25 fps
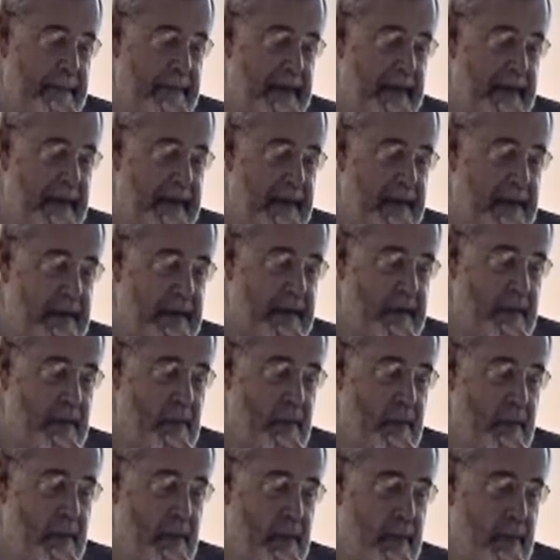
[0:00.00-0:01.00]
and
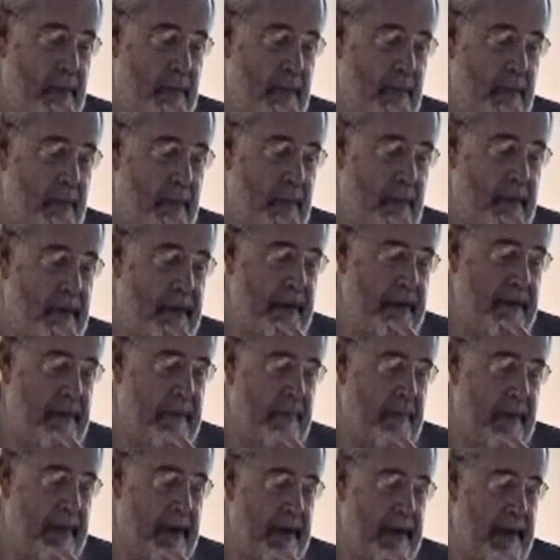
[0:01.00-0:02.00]
you put a breathe
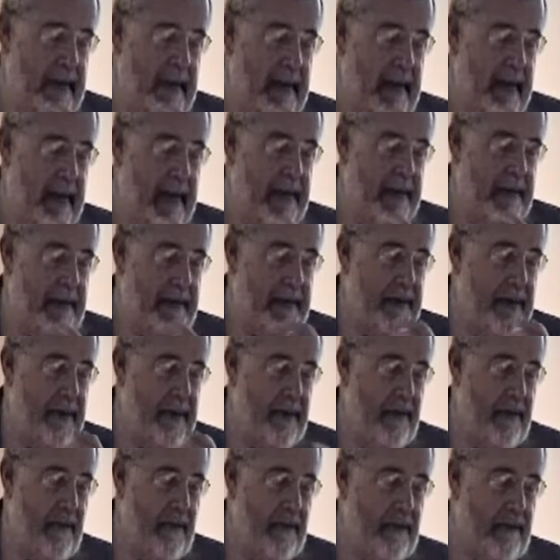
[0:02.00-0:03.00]
right on the
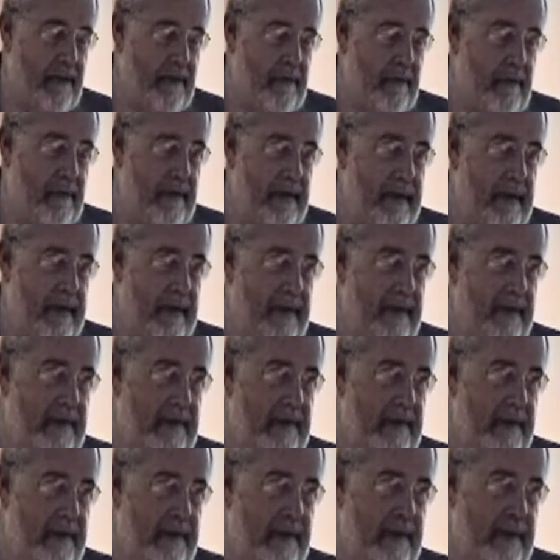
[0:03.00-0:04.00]
nose, it
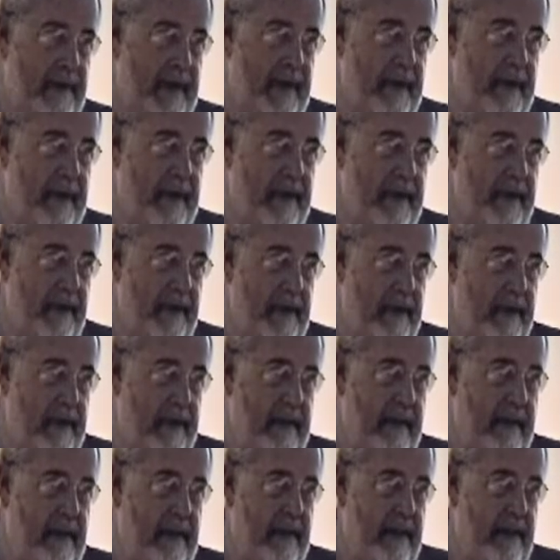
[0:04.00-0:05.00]
is expected
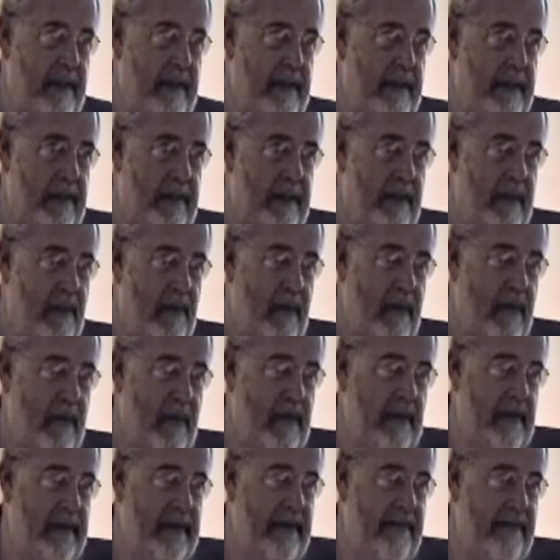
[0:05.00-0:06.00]
that they will
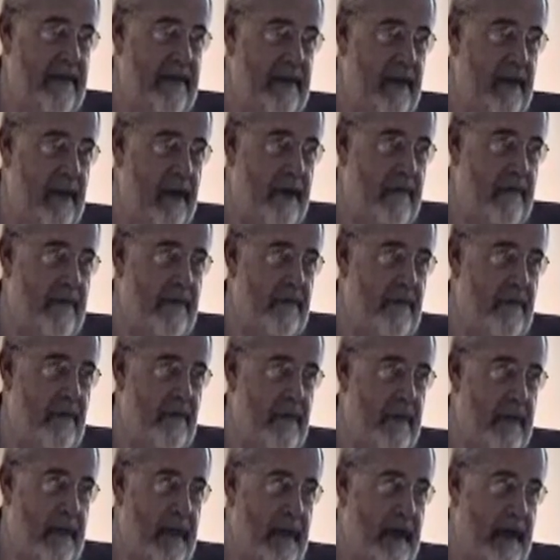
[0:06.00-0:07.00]
leave the office
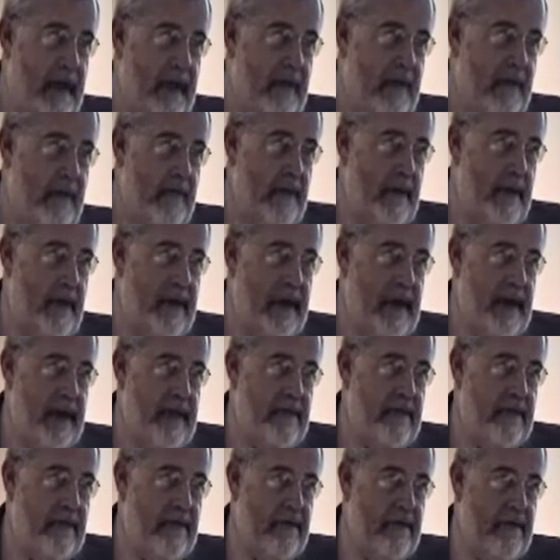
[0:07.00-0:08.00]
with a higher blood
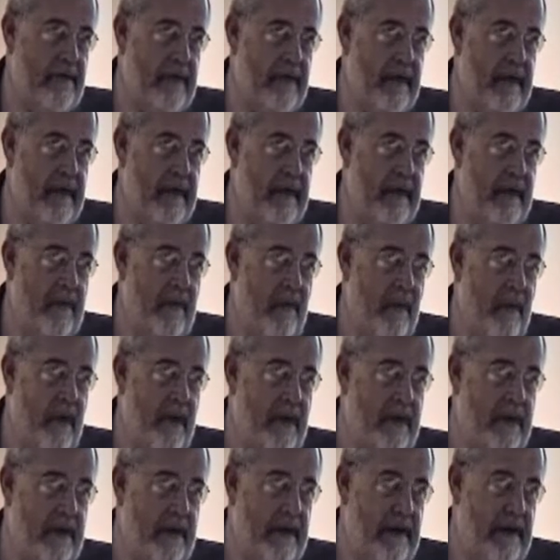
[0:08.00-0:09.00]
oxygen than they
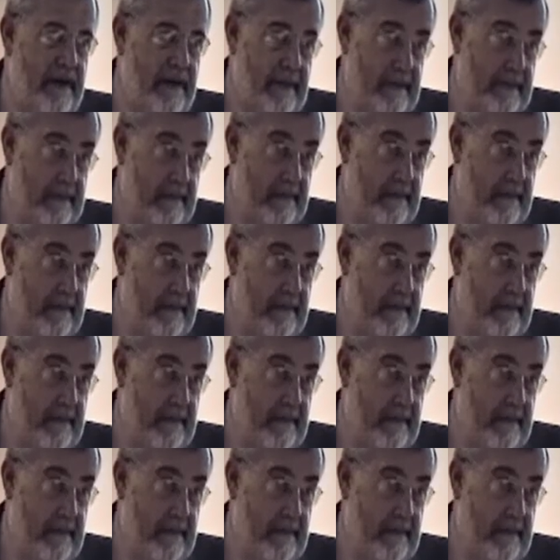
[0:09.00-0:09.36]
walked in.